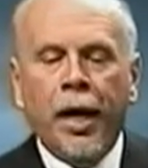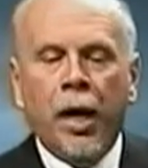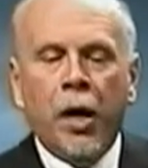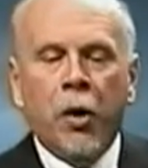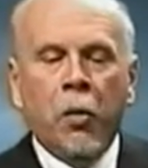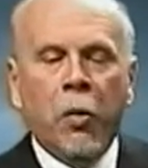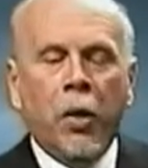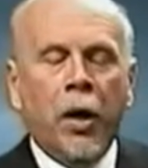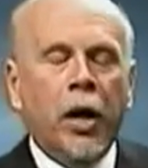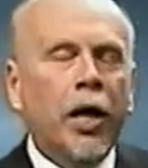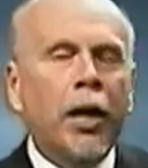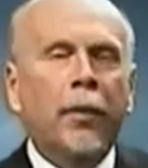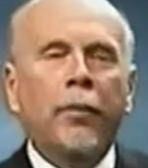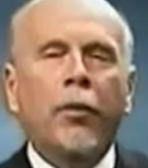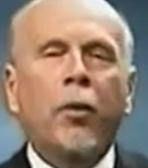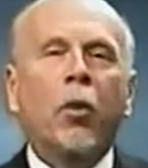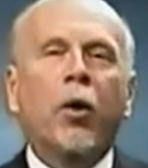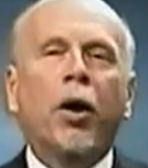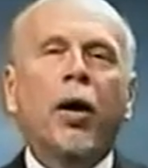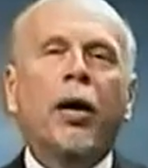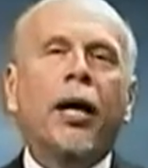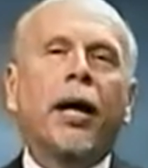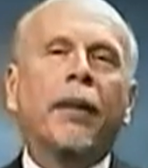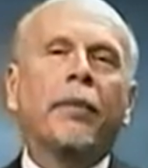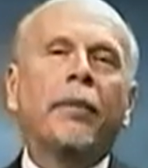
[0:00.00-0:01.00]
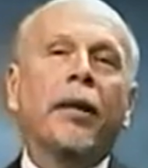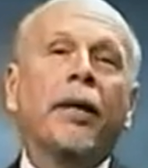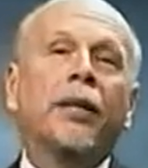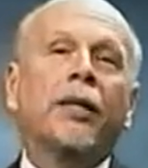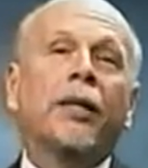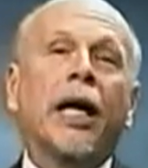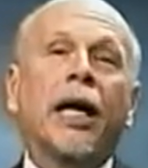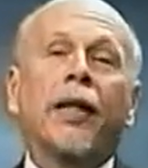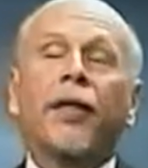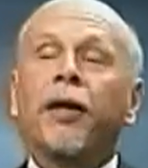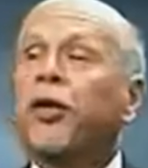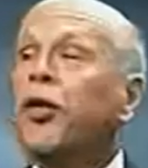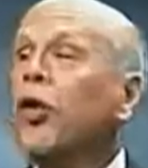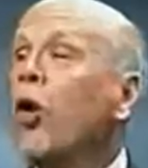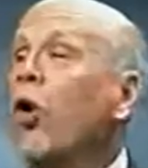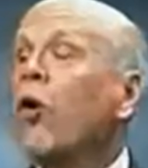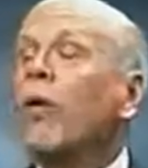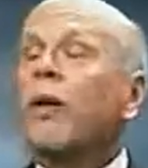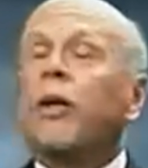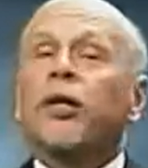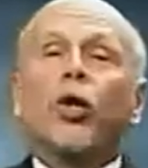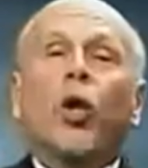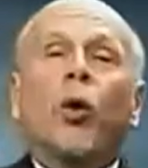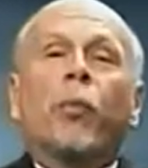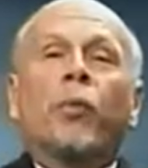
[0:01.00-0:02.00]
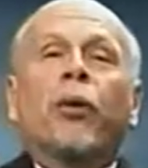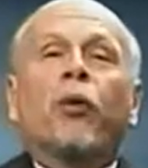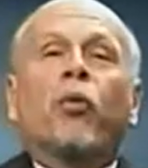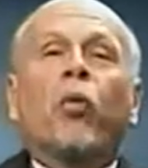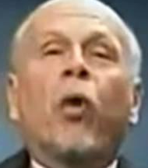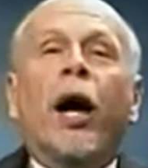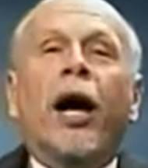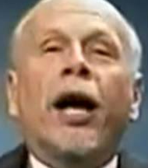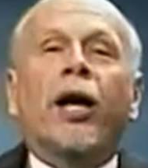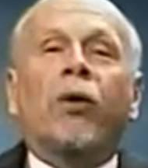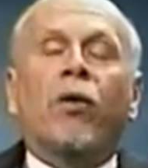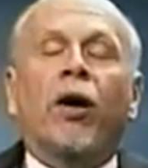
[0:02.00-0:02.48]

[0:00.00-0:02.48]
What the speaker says: Well, number one, I'm going to say the door is open wide.